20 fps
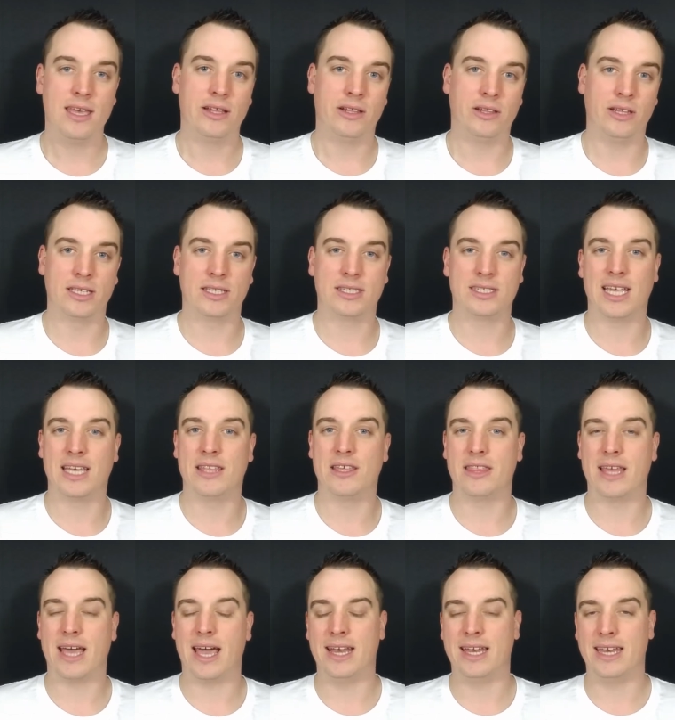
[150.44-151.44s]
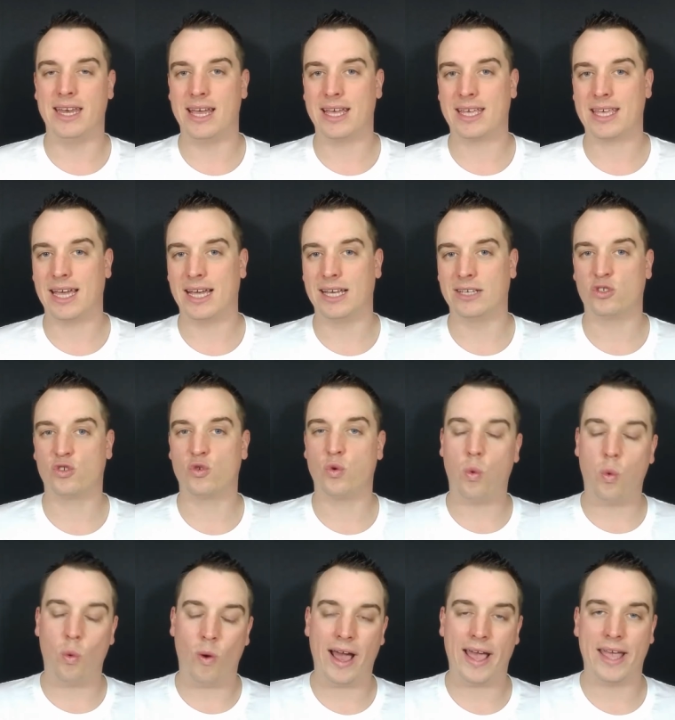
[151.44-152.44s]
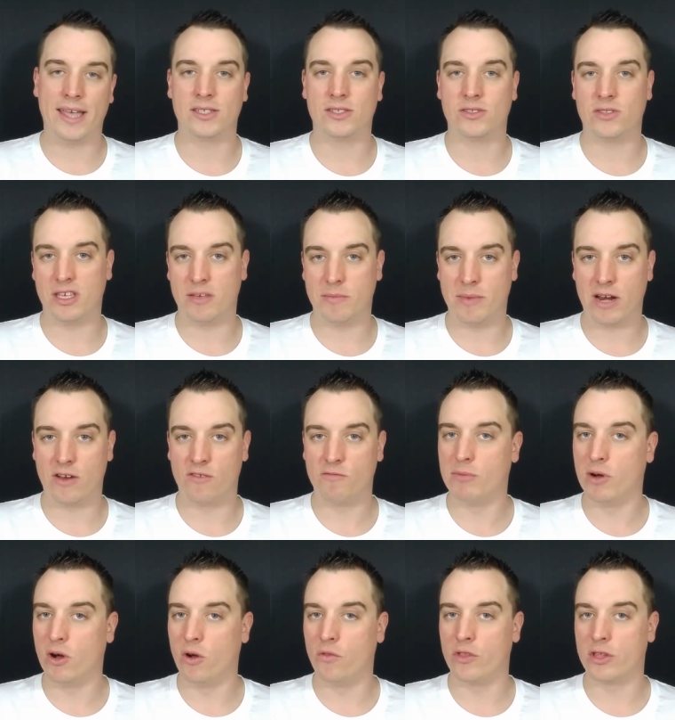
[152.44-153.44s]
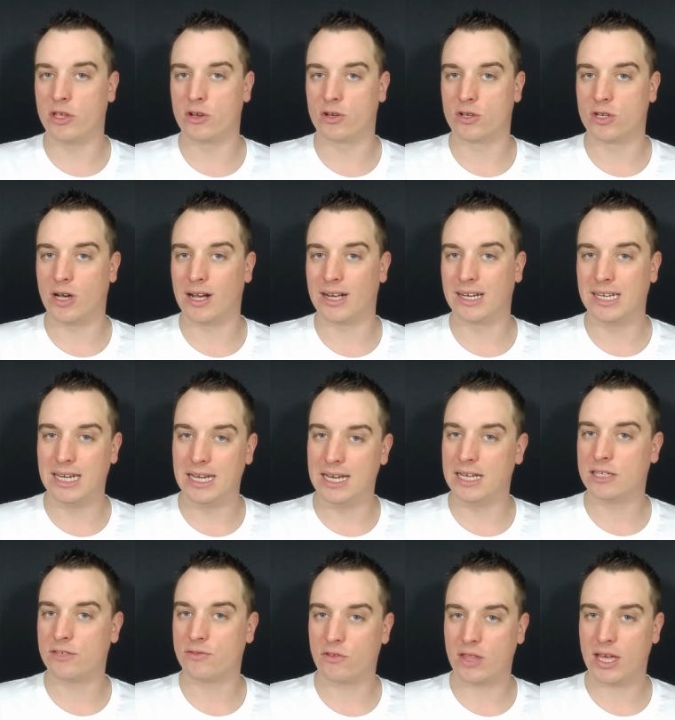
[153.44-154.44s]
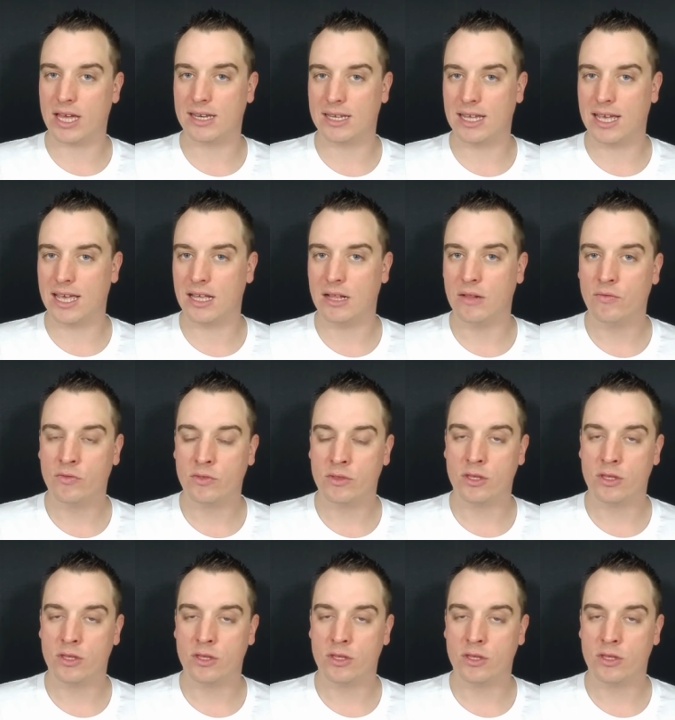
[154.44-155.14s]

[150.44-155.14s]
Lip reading: Let's say that that neck has twice the amount of bone that your dog needs for that day.